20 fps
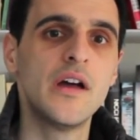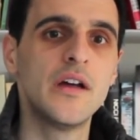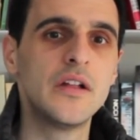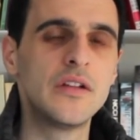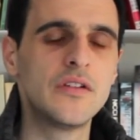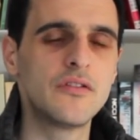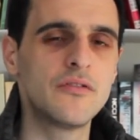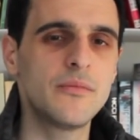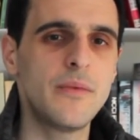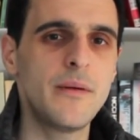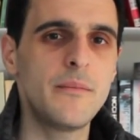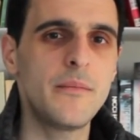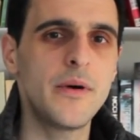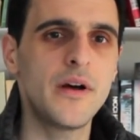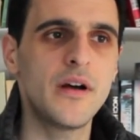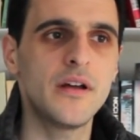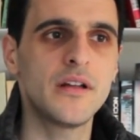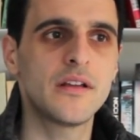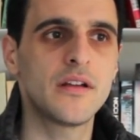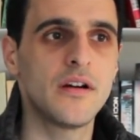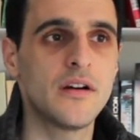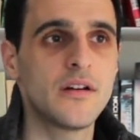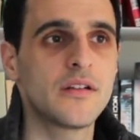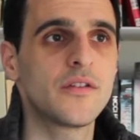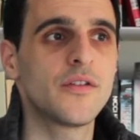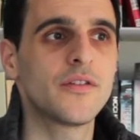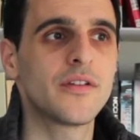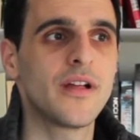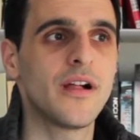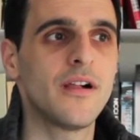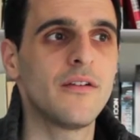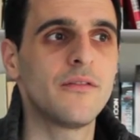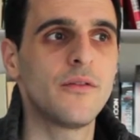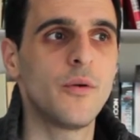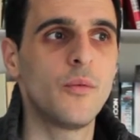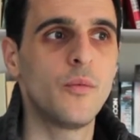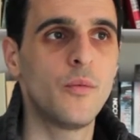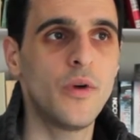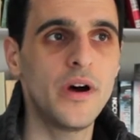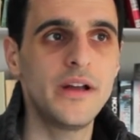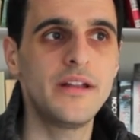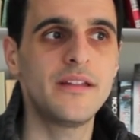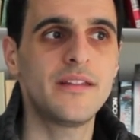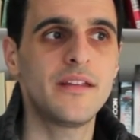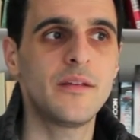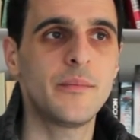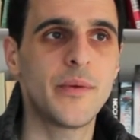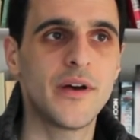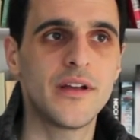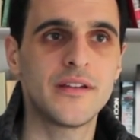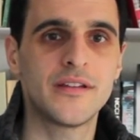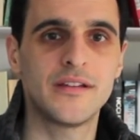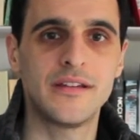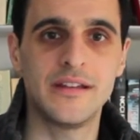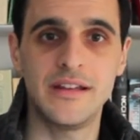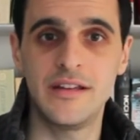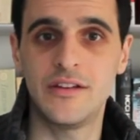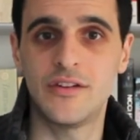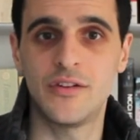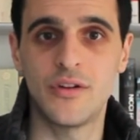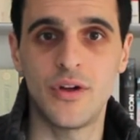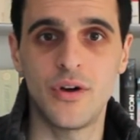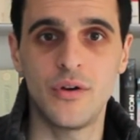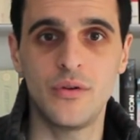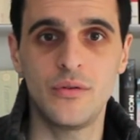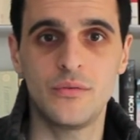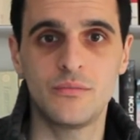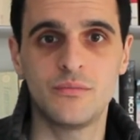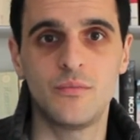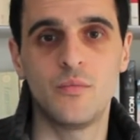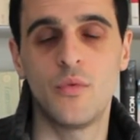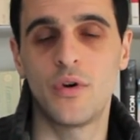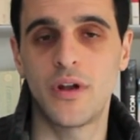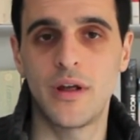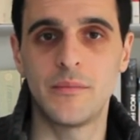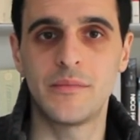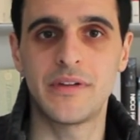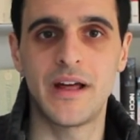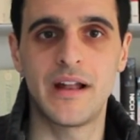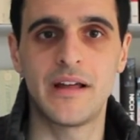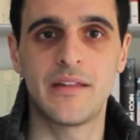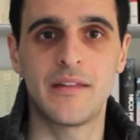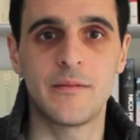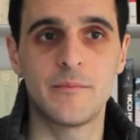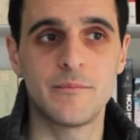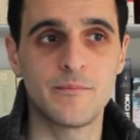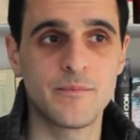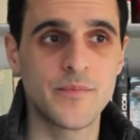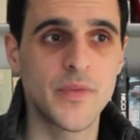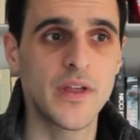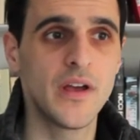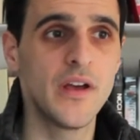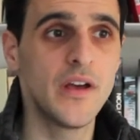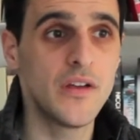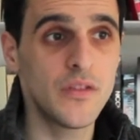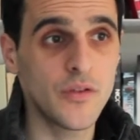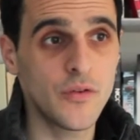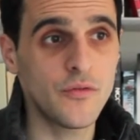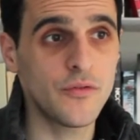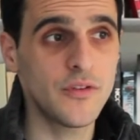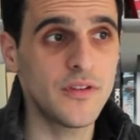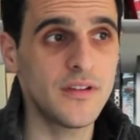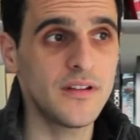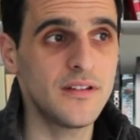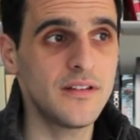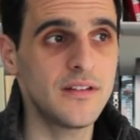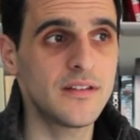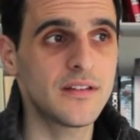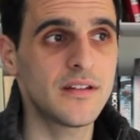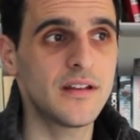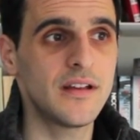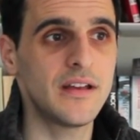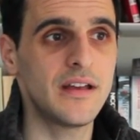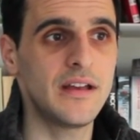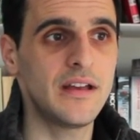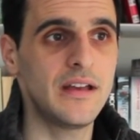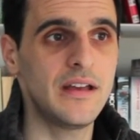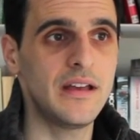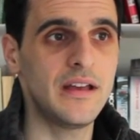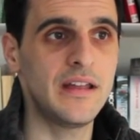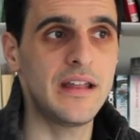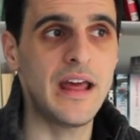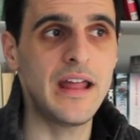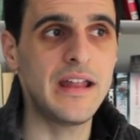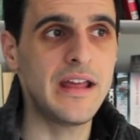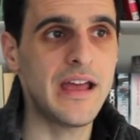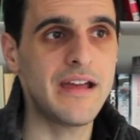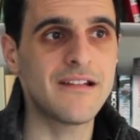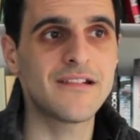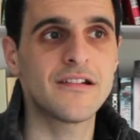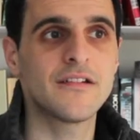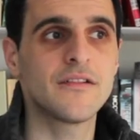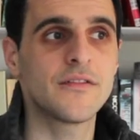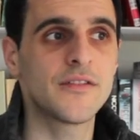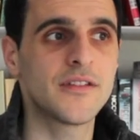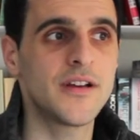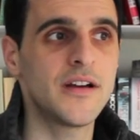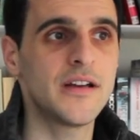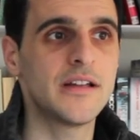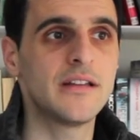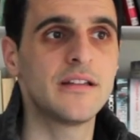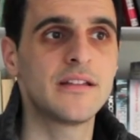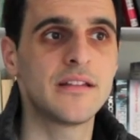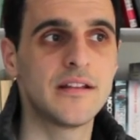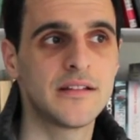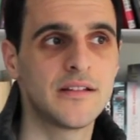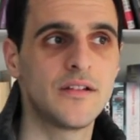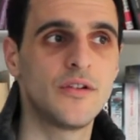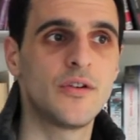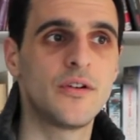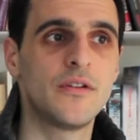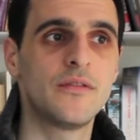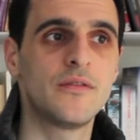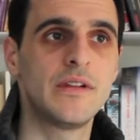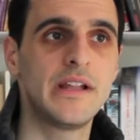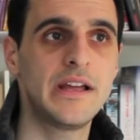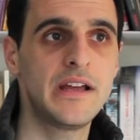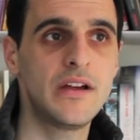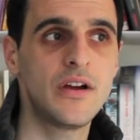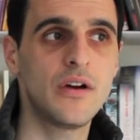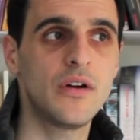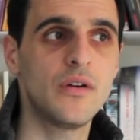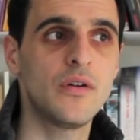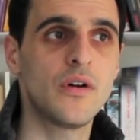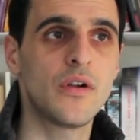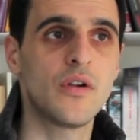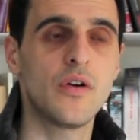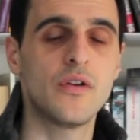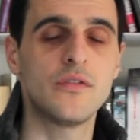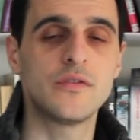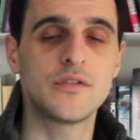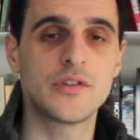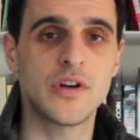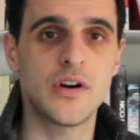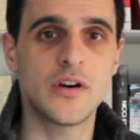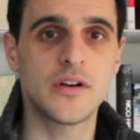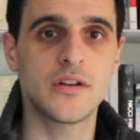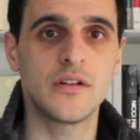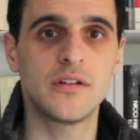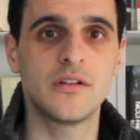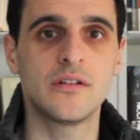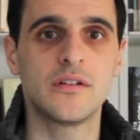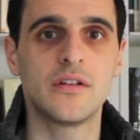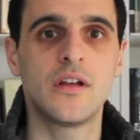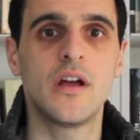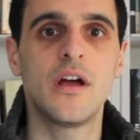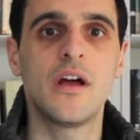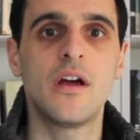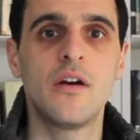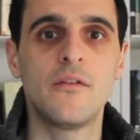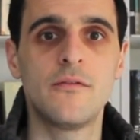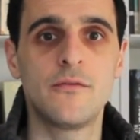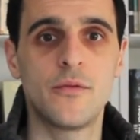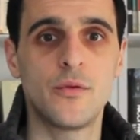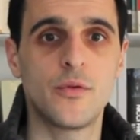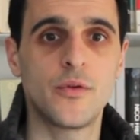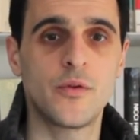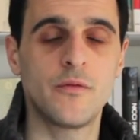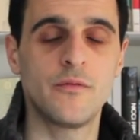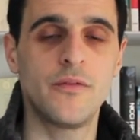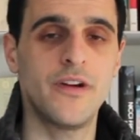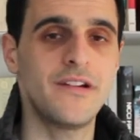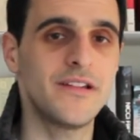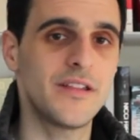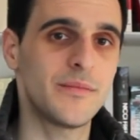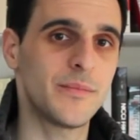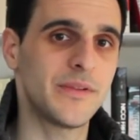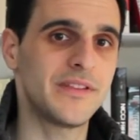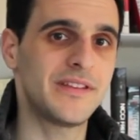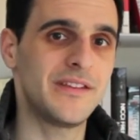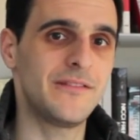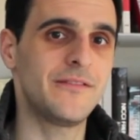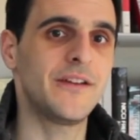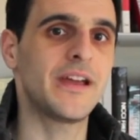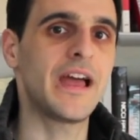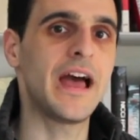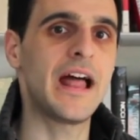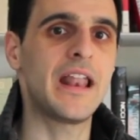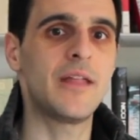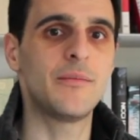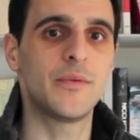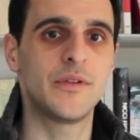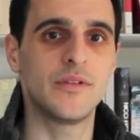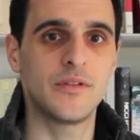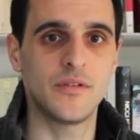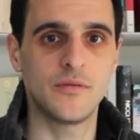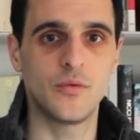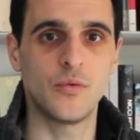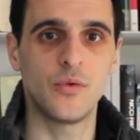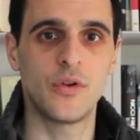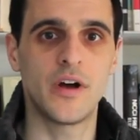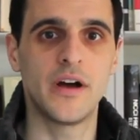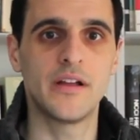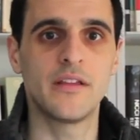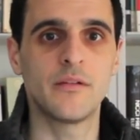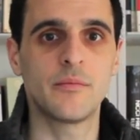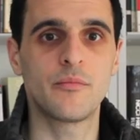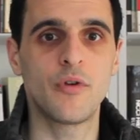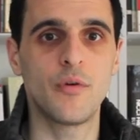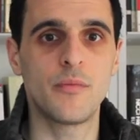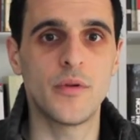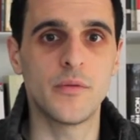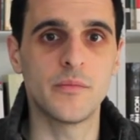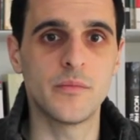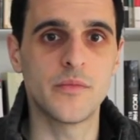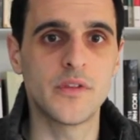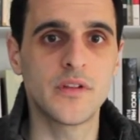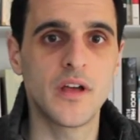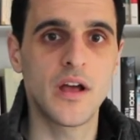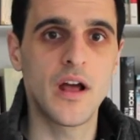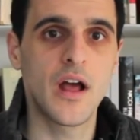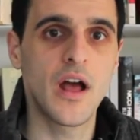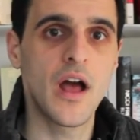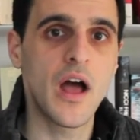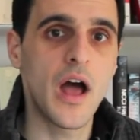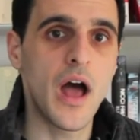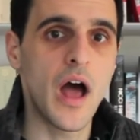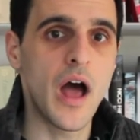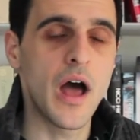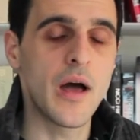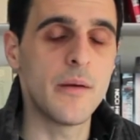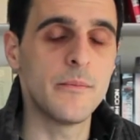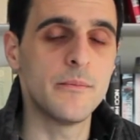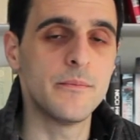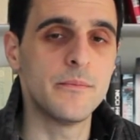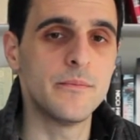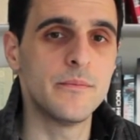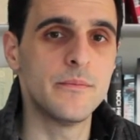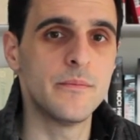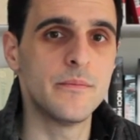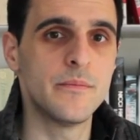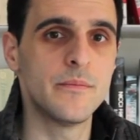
to remember to ask yourself, why does this person need to know what I'm telling them? So for instance, in any area of science, there's a lot of lingo, a lot of jargon for very specific elements of all kinds of problems. And